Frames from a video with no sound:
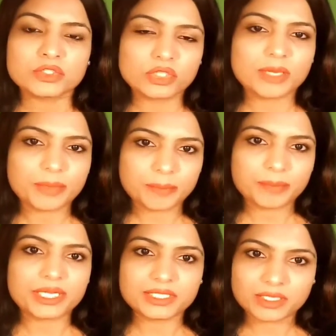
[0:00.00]
So they
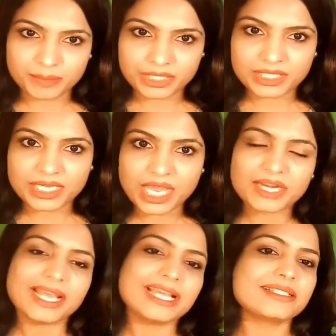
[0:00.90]
prepare the
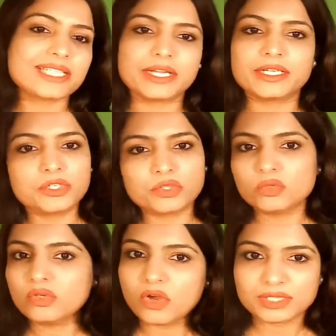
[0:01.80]
PAR and send it
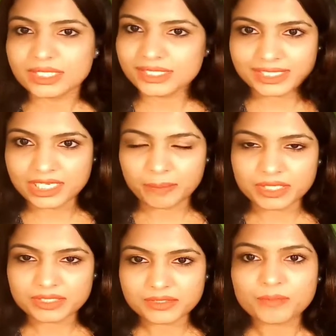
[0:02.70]
to all the
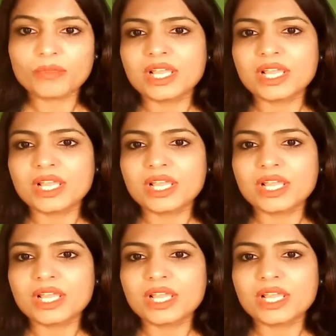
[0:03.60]
CMS.